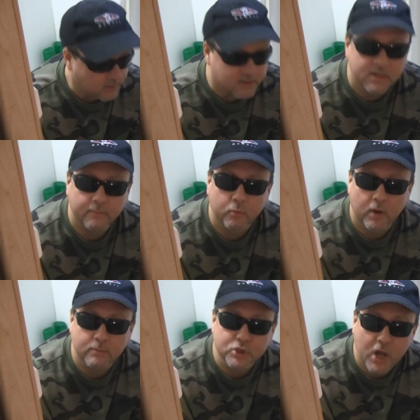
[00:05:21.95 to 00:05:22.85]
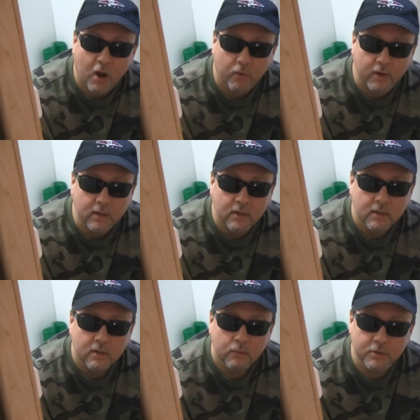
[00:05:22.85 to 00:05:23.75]
except when I'm showering,
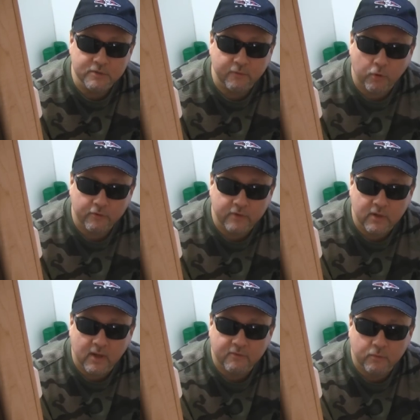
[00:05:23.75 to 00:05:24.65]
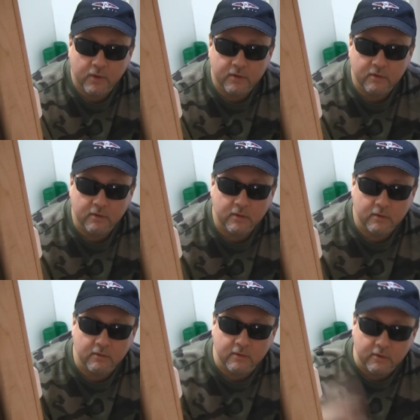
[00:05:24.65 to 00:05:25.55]
which of course then you have to run
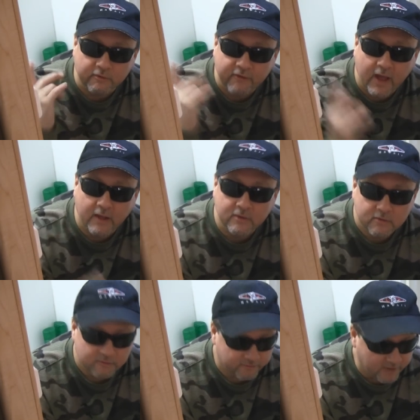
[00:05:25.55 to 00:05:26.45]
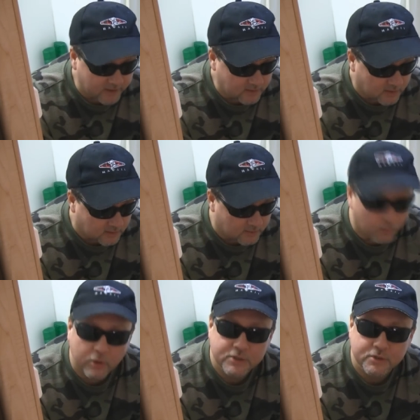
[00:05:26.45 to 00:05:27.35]
your fan to vent any of the
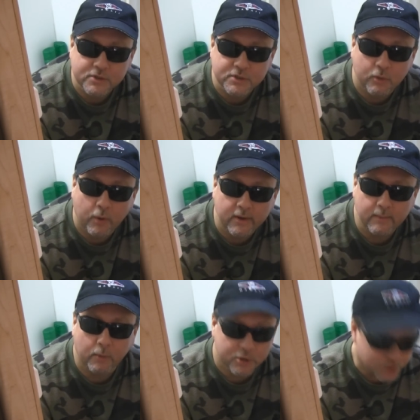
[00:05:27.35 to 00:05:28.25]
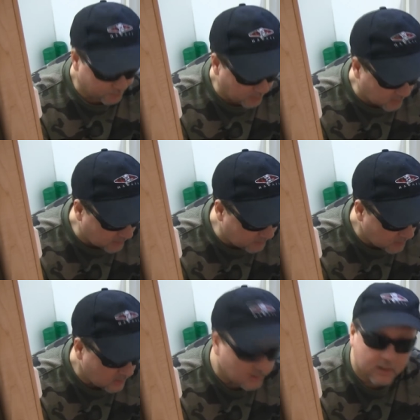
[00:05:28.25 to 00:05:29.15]
moisture, because you don't want any moisture buildup
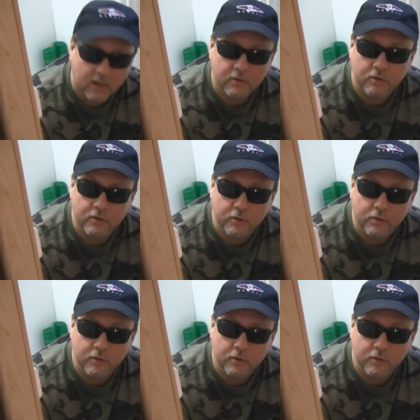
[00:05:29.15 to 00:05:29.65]
in your